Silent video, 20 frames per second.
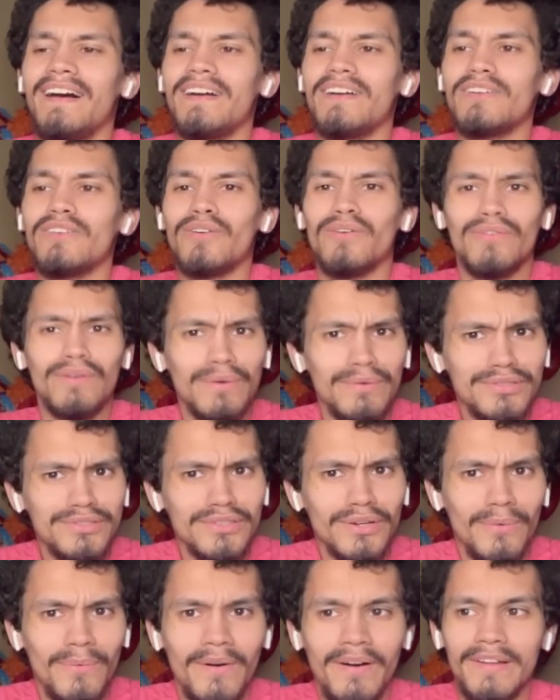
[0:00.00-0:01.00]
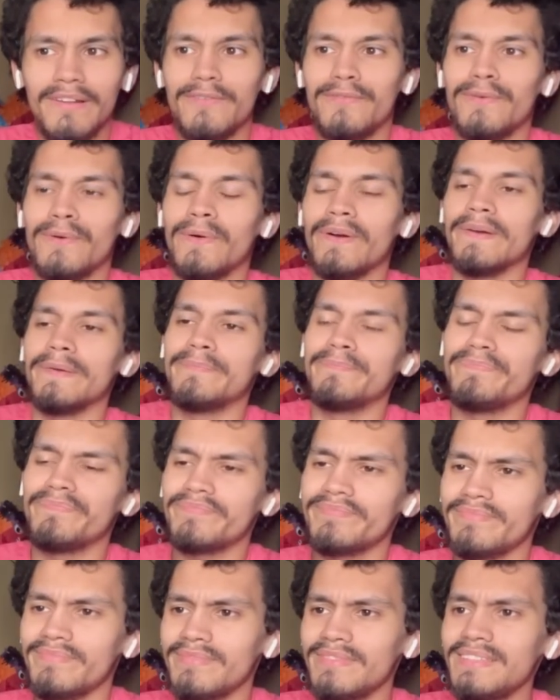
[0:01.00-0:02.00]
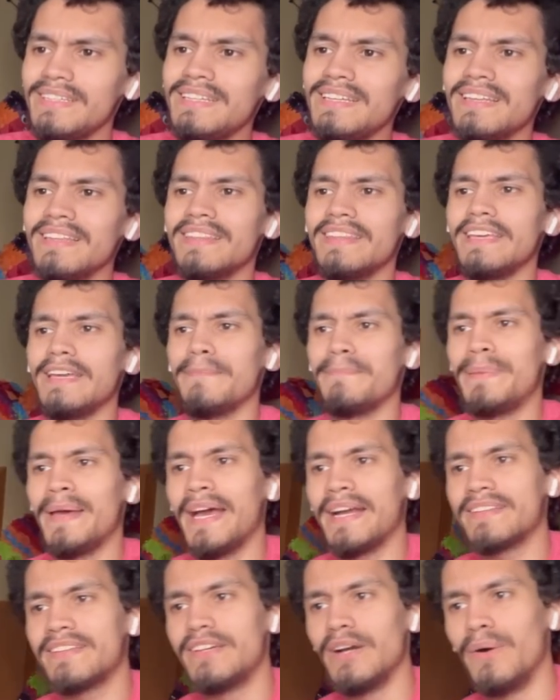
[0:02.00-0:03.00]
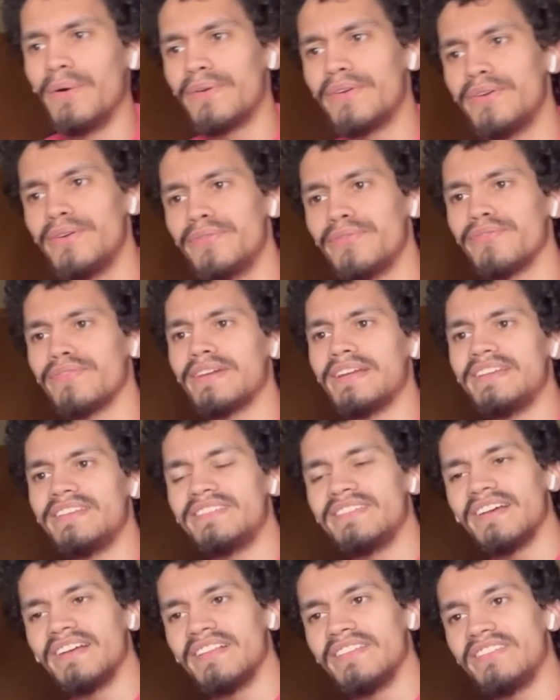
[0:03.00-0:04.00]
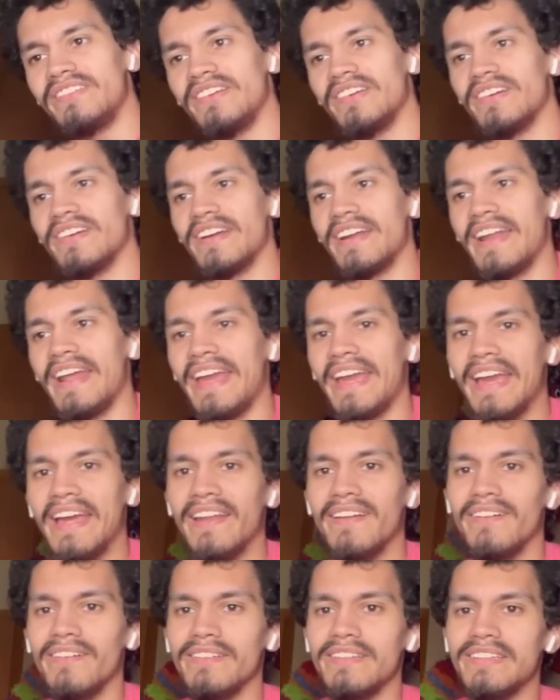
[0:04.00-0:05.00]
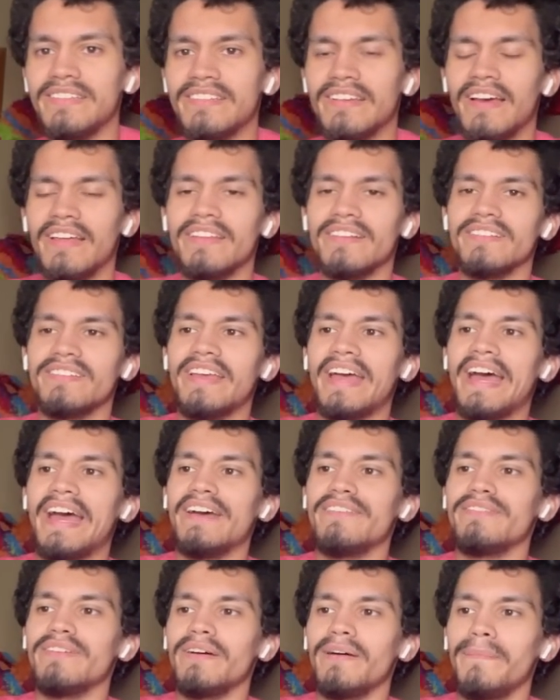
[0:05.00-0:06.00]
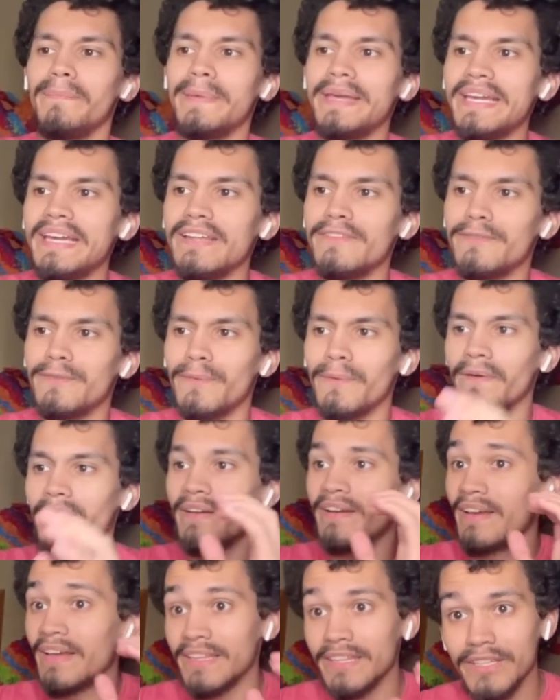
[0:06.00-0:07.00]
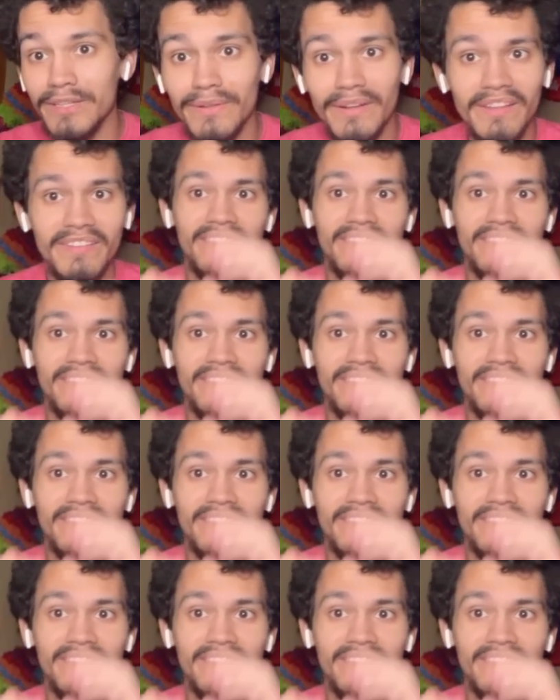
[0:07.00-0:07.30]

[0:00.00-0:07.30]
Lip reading: crucial one for the impact Goku, Frieza, Jiren, and all these others have made for the units